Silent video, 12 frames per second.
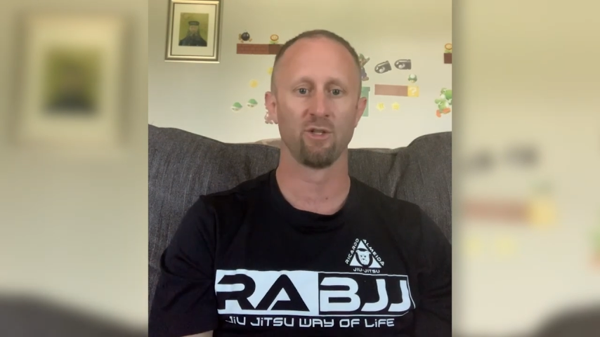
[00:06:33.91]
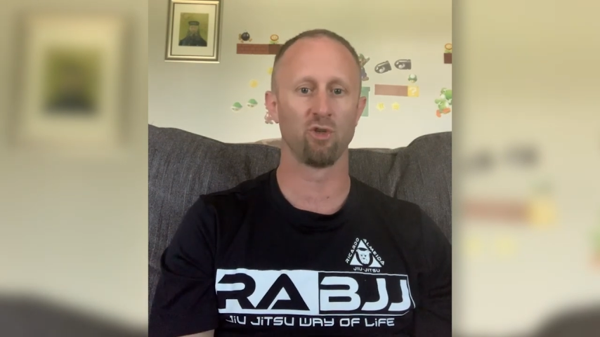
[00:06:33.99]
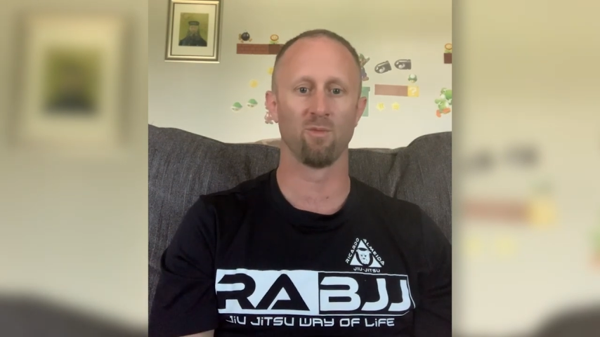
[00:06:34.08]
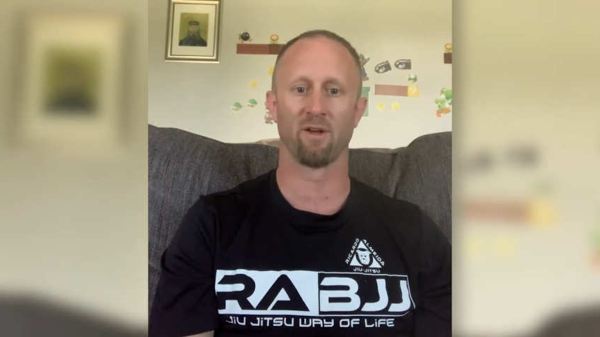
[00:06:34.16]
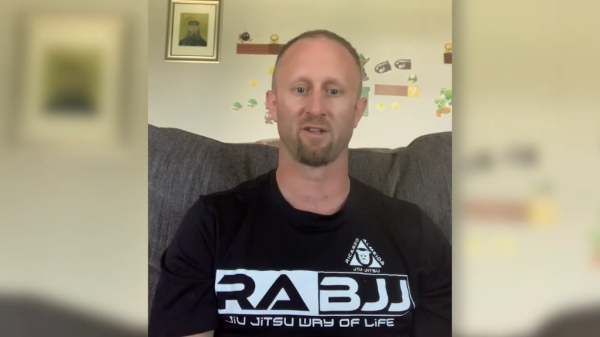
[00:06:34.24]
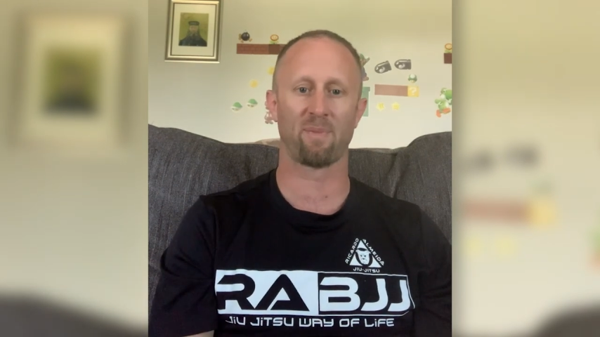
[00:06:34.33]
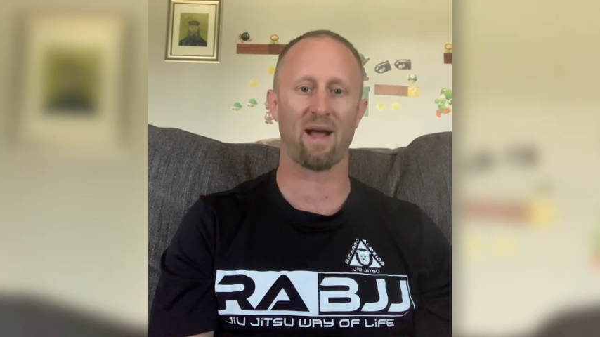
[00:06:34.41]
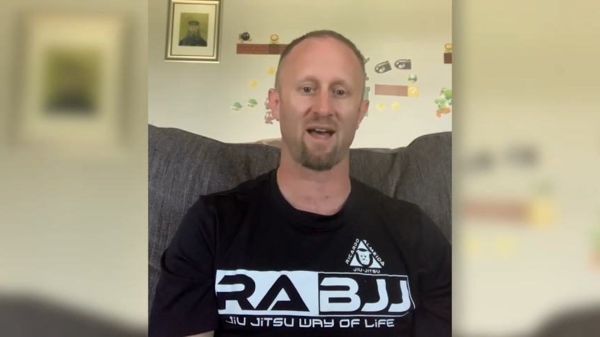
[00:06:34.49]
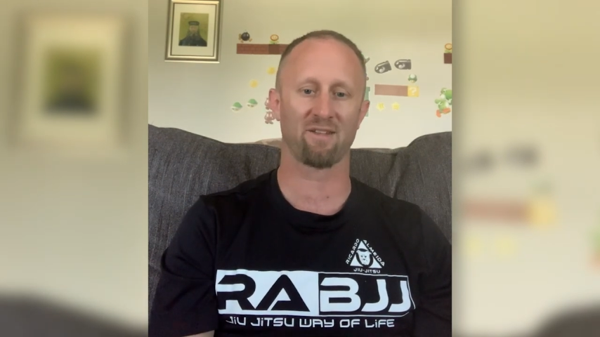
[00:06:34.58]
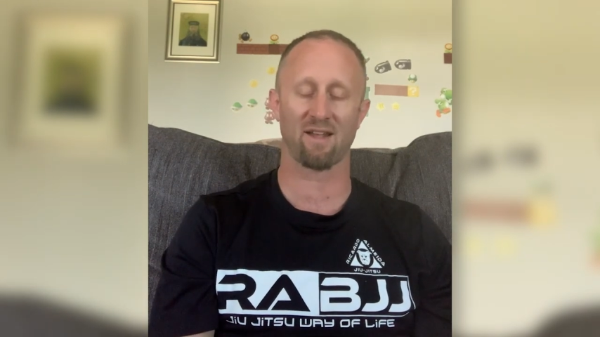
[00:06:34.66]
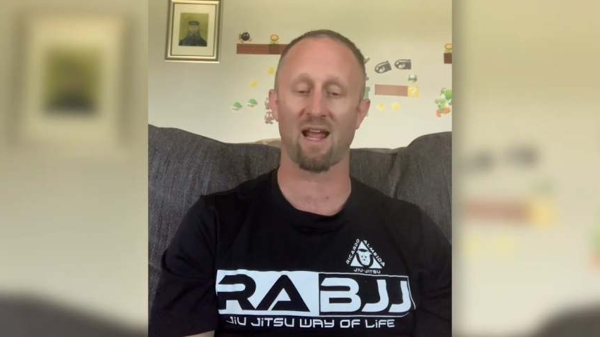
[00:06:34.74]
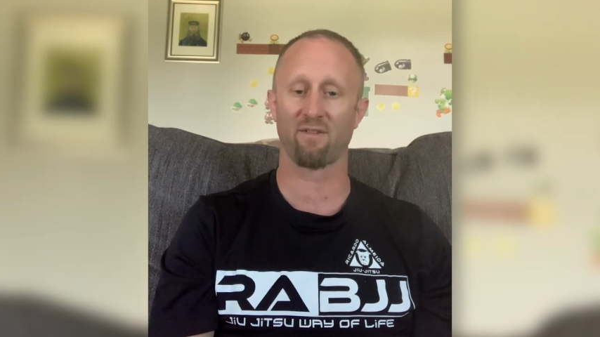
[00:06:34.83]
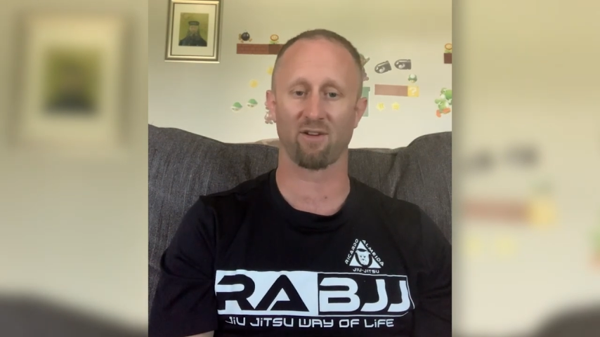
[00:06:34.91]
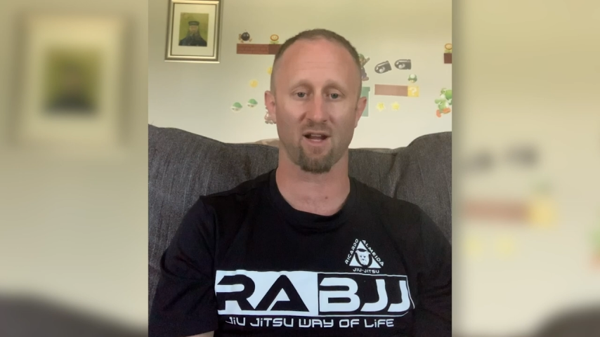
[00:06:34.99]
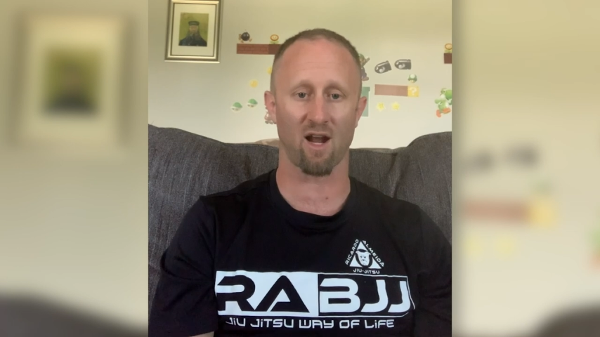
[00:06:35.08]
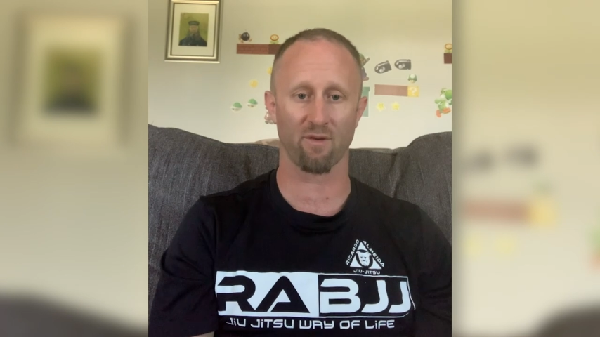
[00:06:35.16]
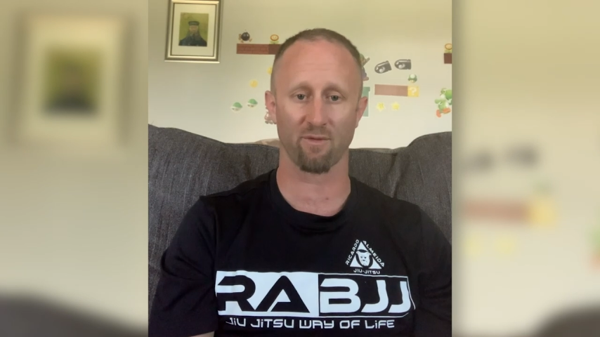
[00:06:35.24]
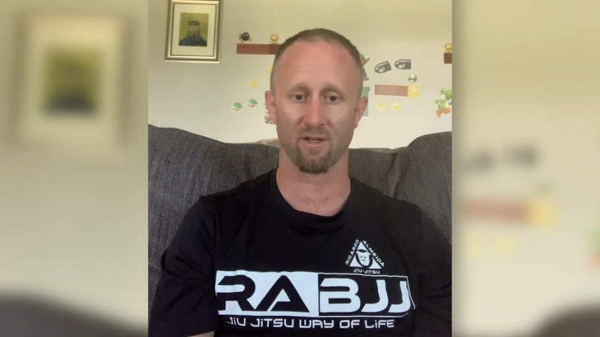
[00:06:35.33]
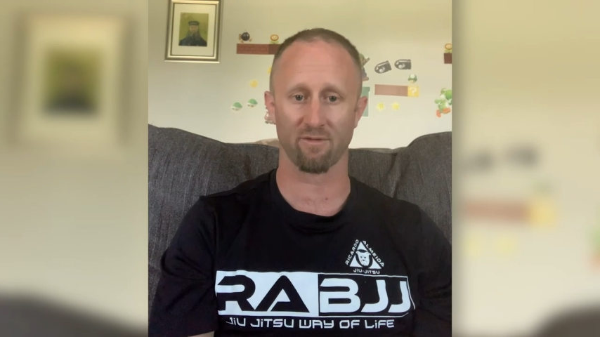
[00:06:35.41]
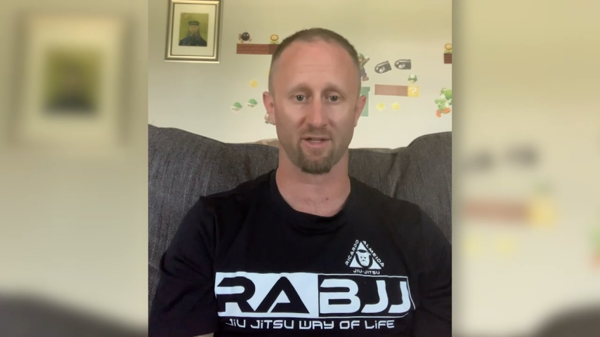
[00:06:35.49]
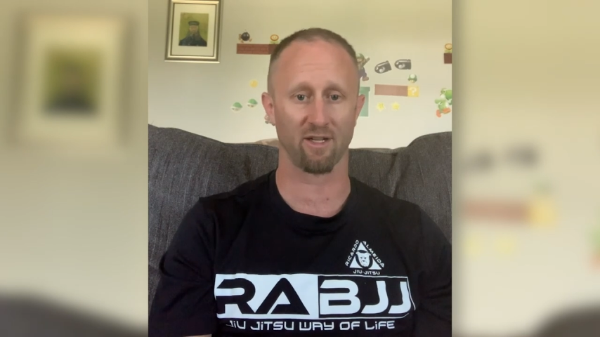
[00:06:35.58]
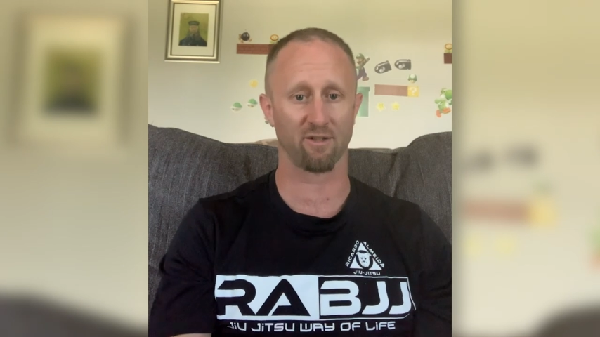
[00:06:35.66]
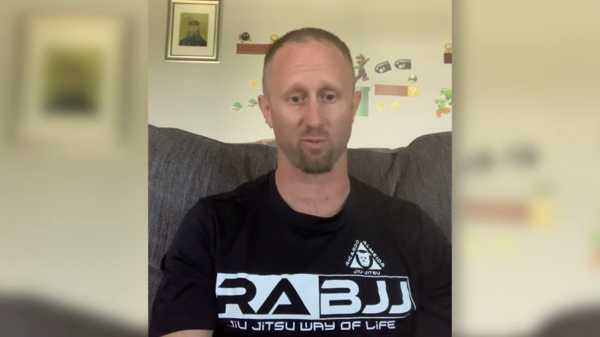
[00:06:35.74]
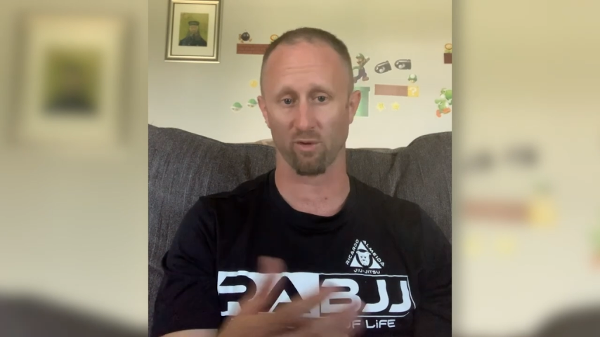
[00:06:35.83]
two months pass, they haven't gotten rid of
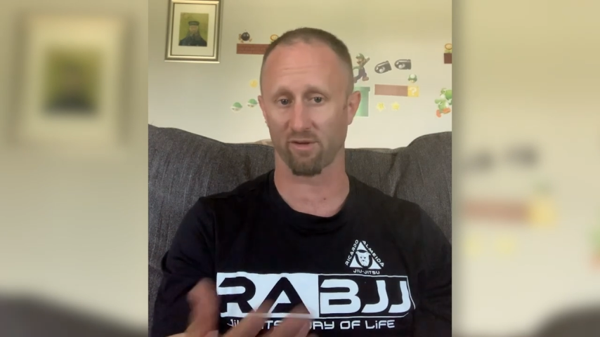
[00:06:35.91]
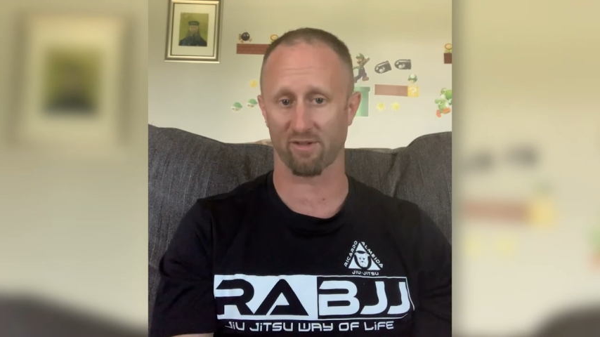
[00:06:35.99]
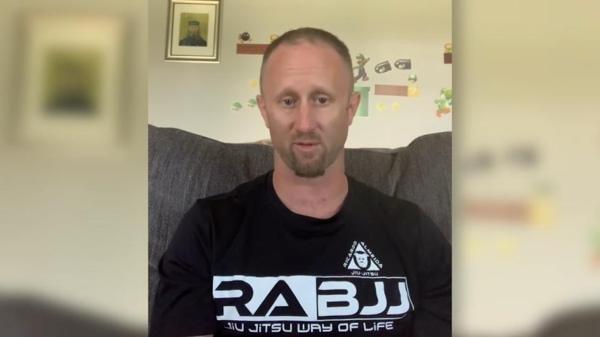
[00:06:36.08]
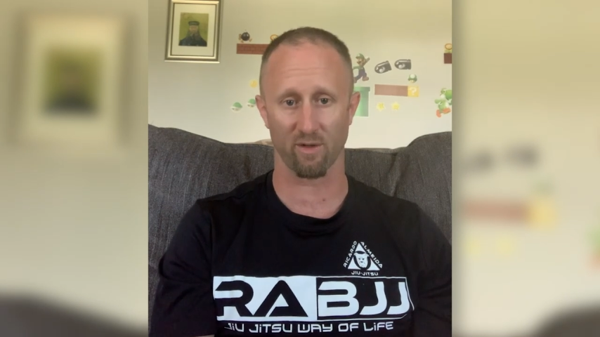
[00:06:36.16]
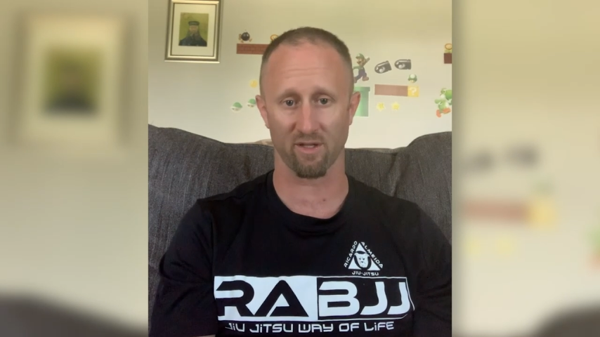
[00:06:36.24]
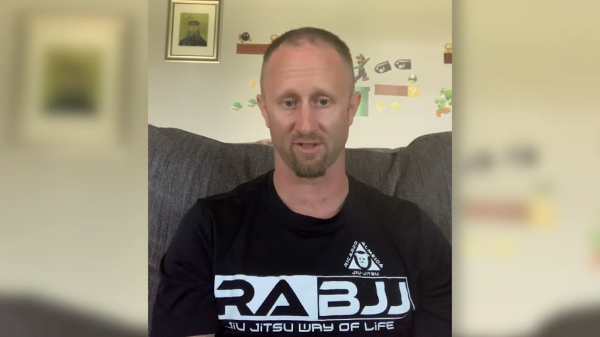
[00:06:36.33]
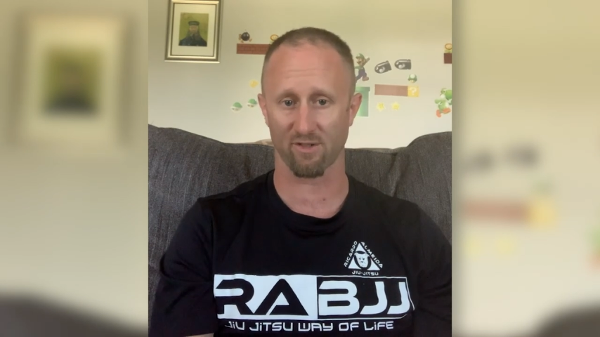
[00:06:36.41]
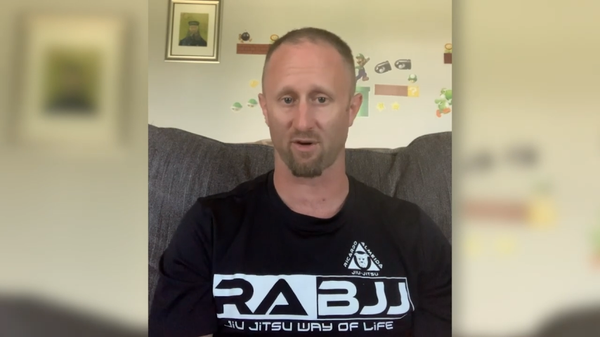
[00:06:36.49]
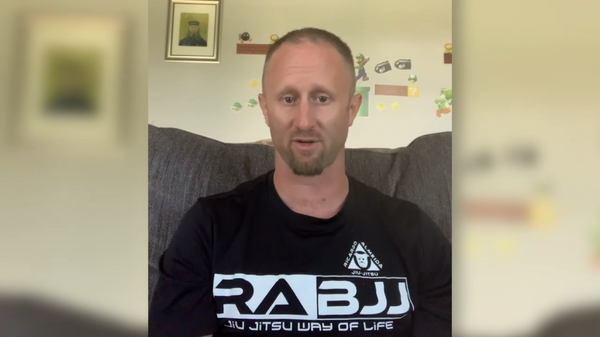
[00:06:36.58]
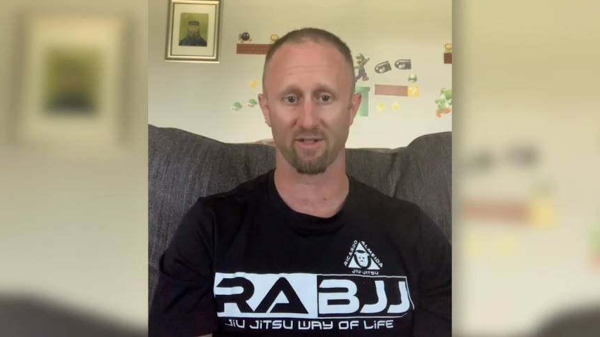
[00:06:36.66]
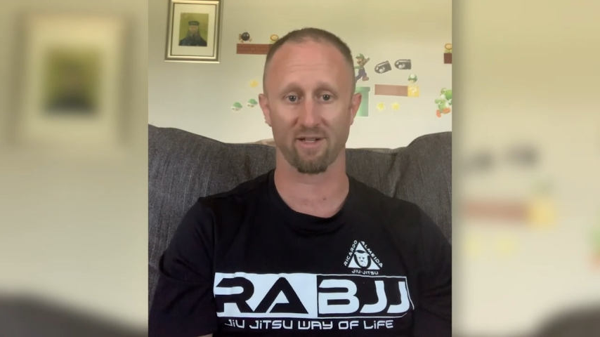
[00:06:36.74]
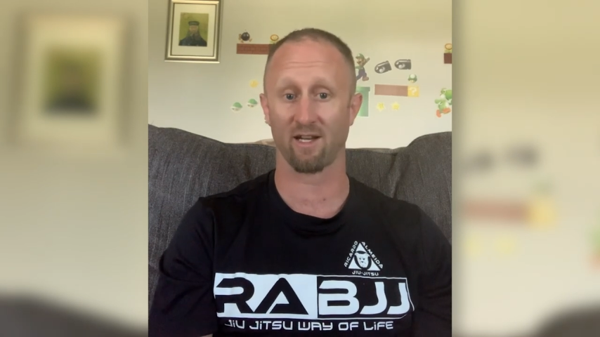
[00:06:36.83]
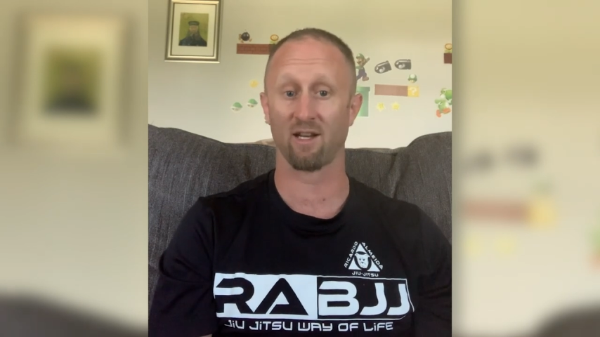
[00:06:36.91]
it, it's worse than when it started.